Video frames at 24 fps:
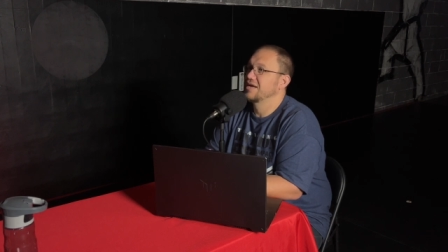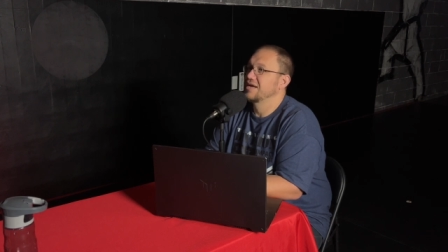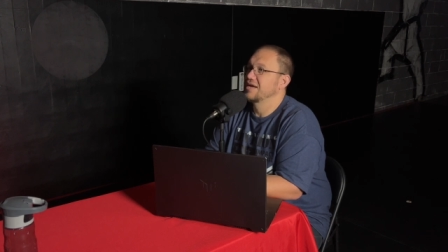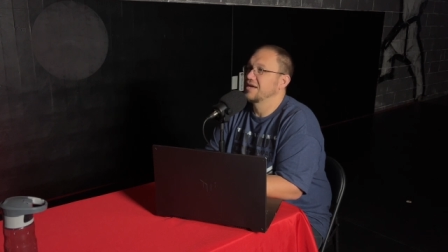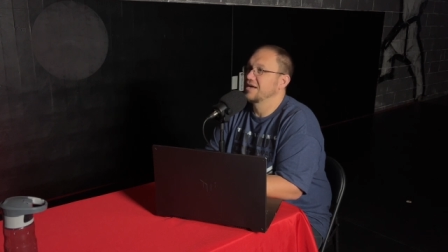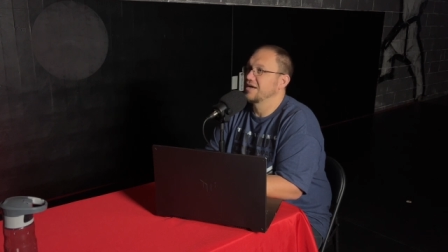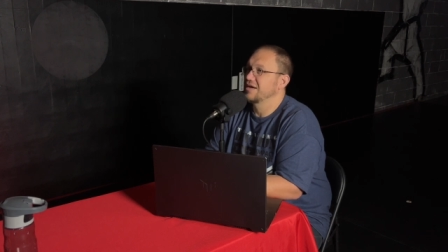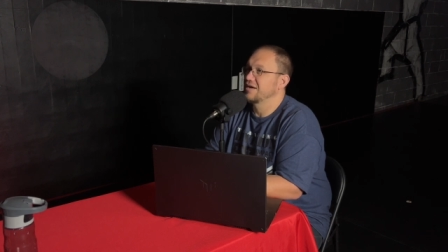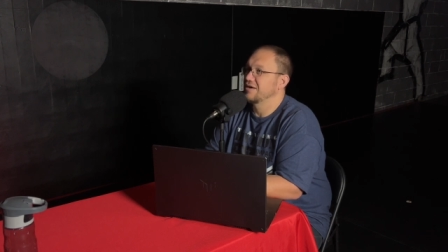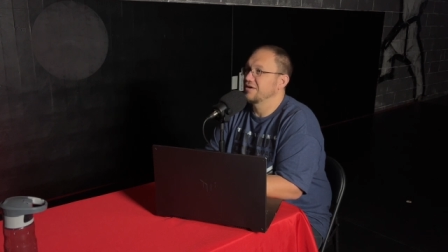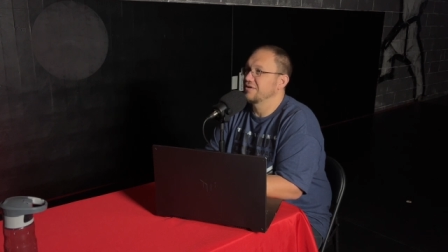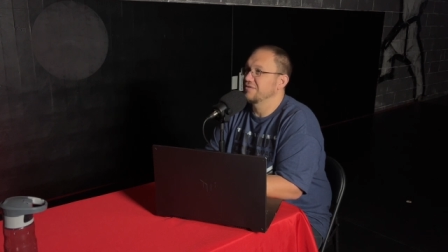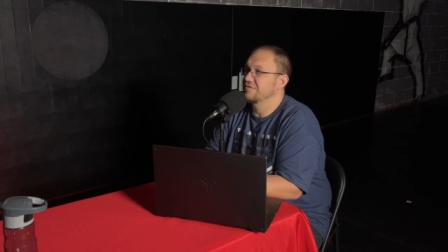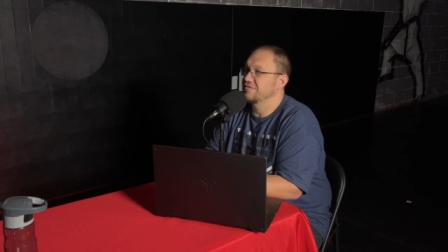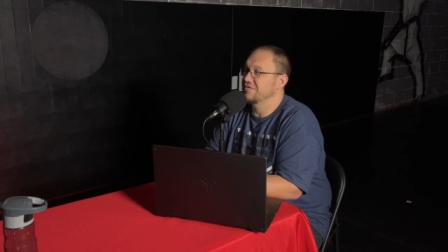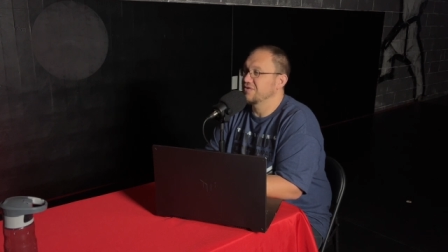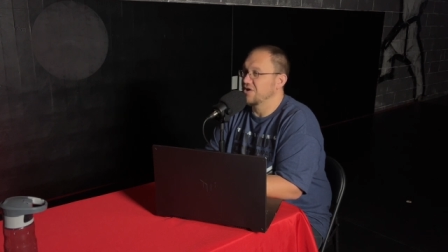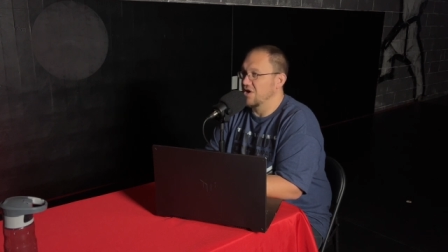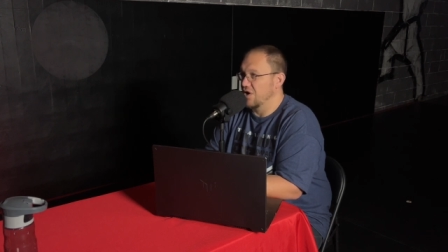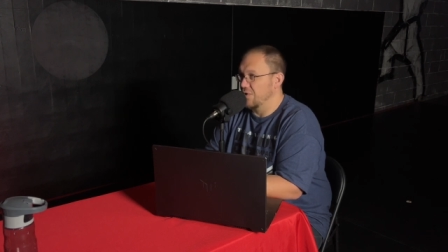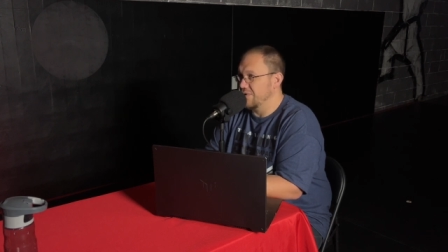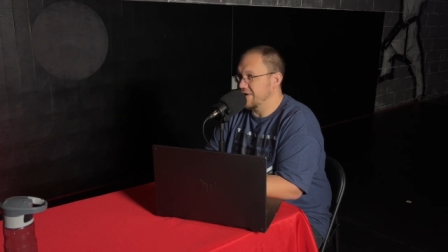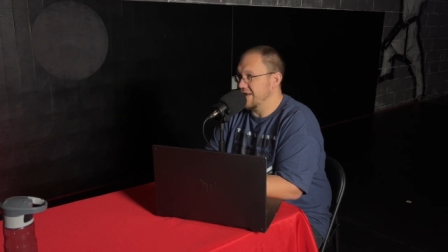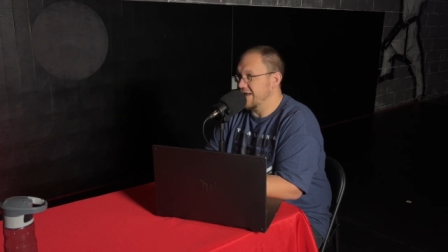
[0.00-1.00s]
of
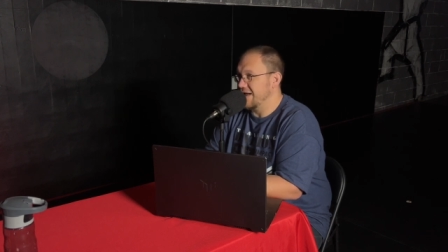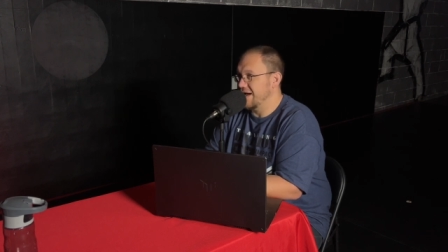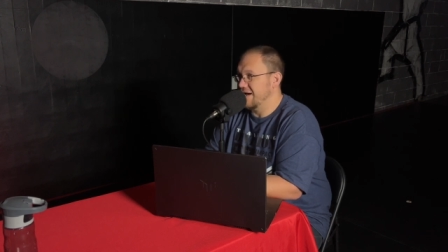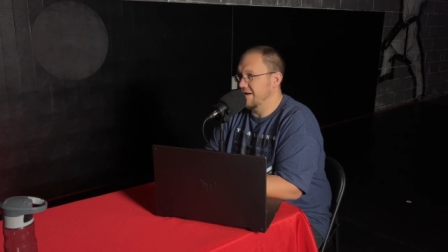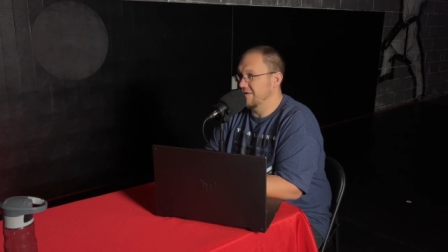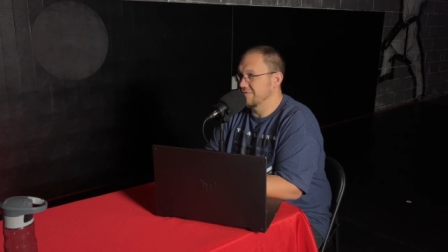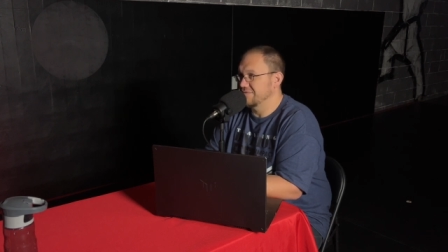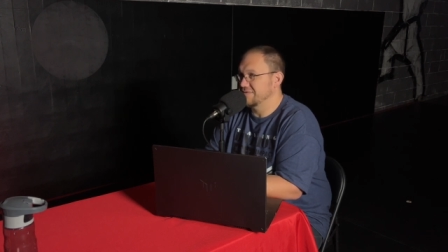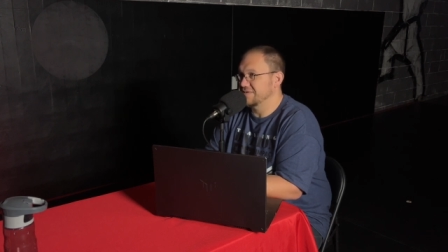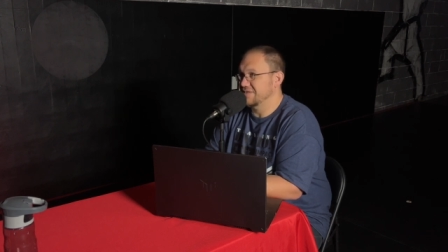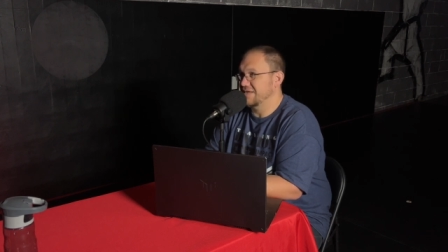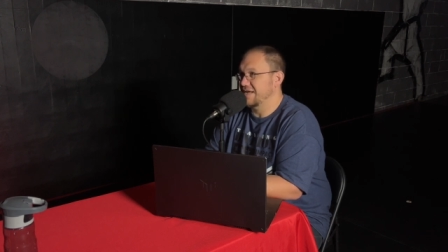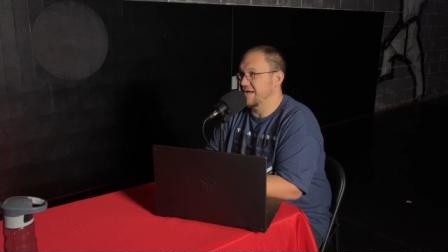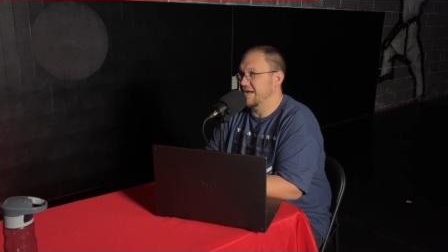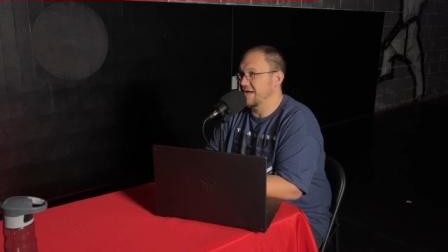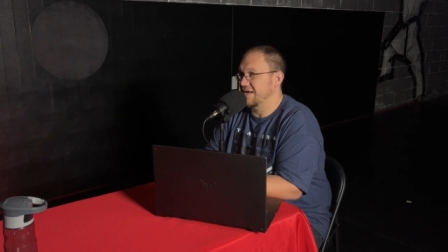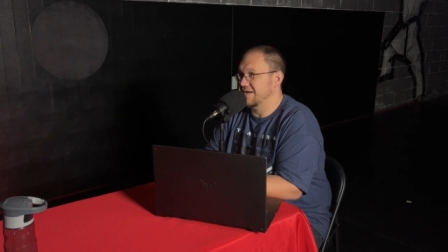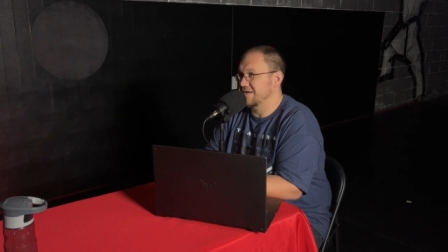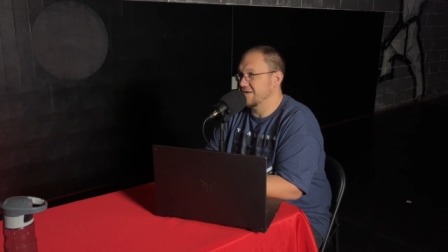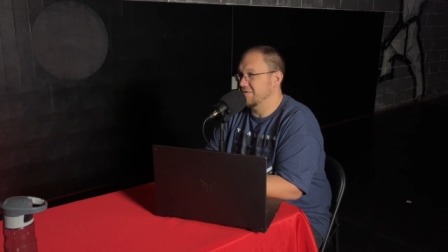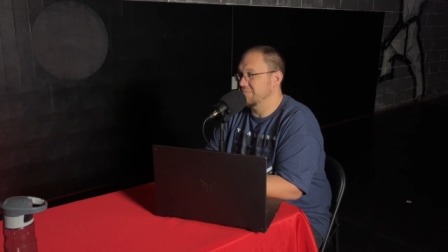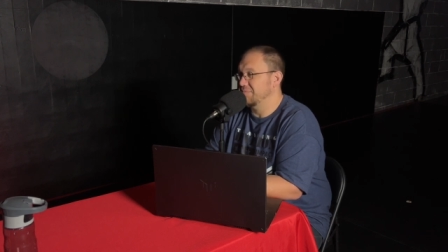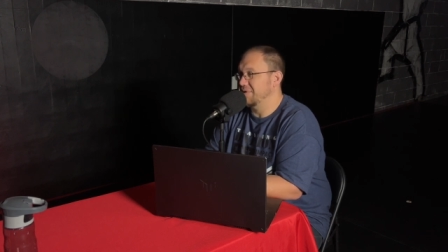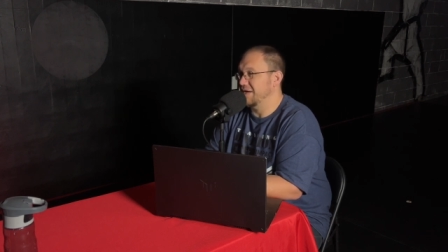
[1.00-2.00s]
going out
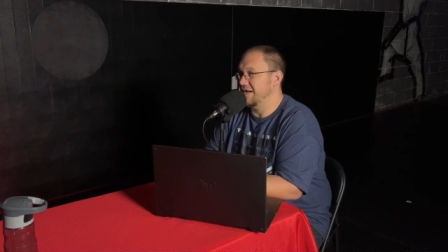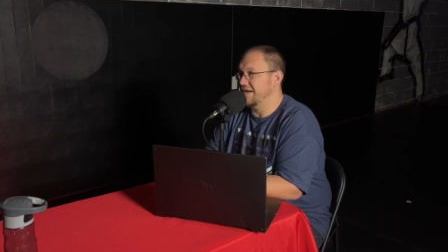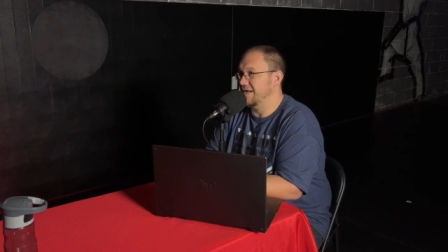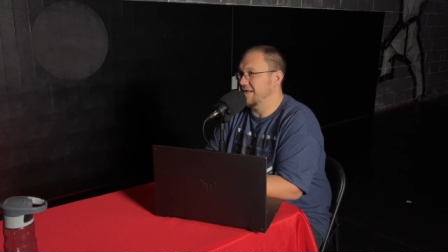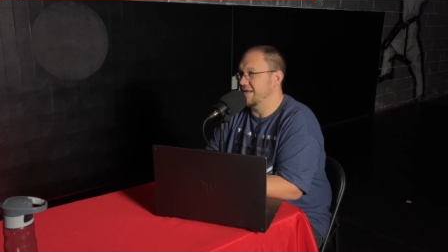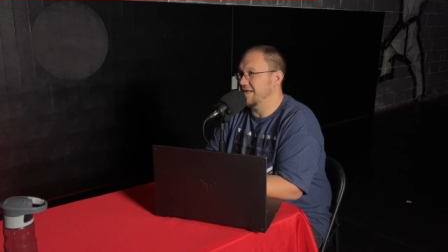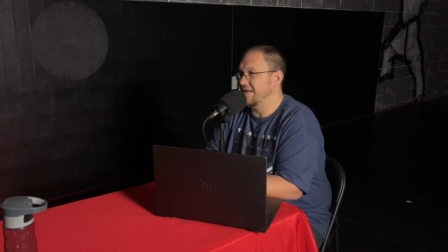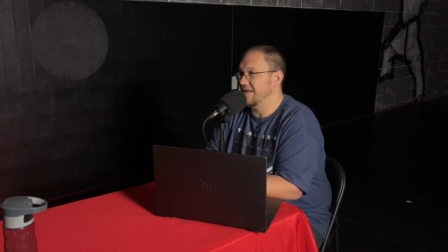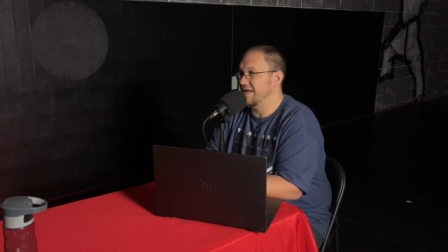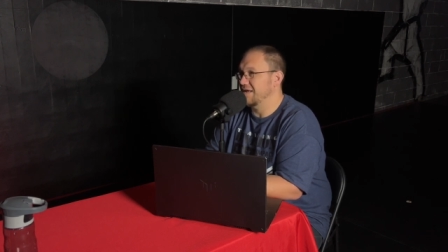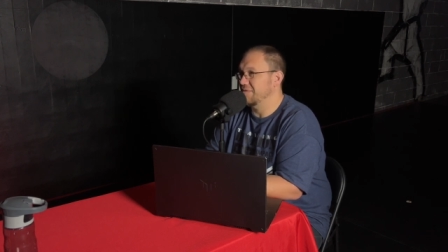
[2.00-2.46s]
and competing